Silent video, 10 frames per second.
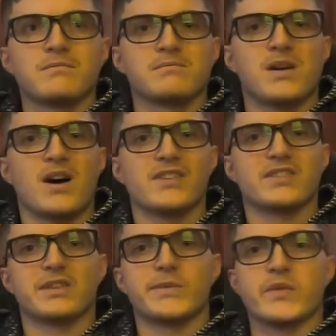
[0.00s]

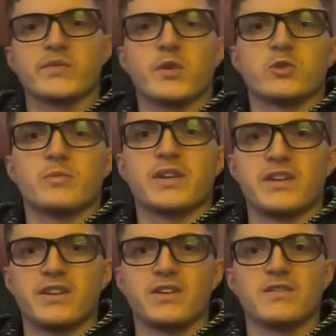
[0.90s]
positives of social
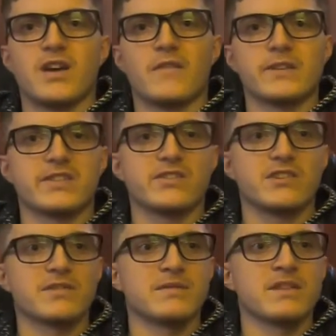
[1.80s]
media,
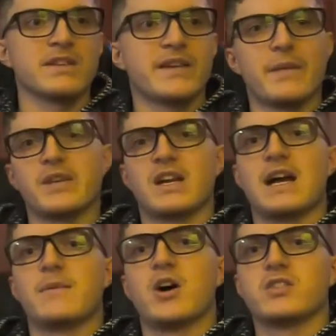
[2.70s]
obviously. I mean,
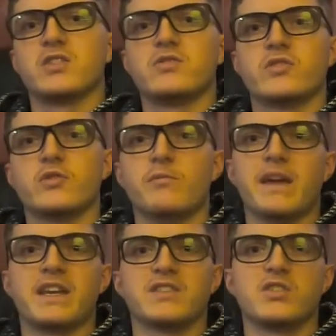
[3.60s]
I'm on YouTube
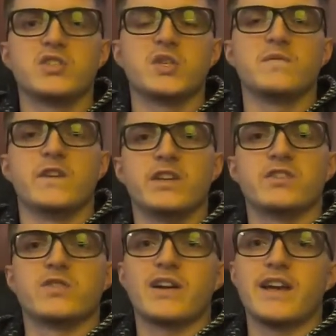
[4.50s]
making YouTube
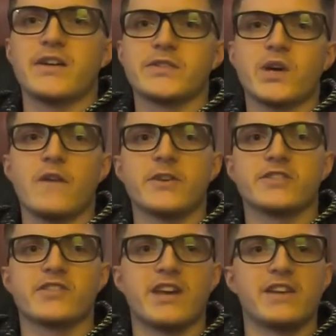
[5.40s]
videos right now, so
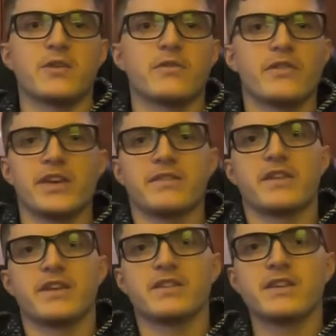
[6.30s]
obviously I don't think
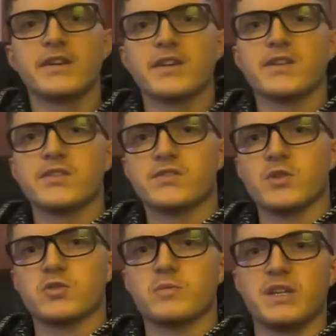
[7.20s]
that
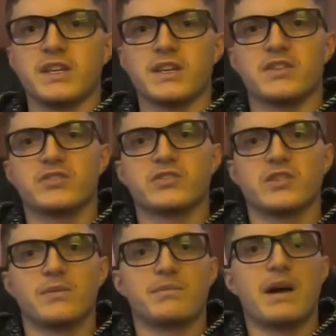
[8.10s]
social media is just
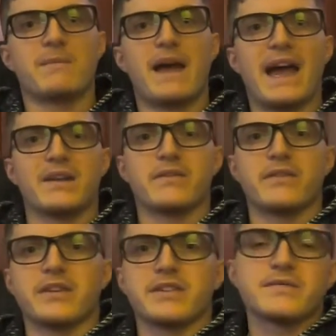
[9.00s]
a bad
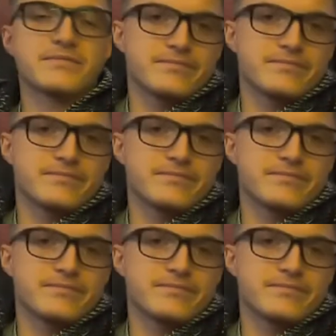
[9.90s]
thing.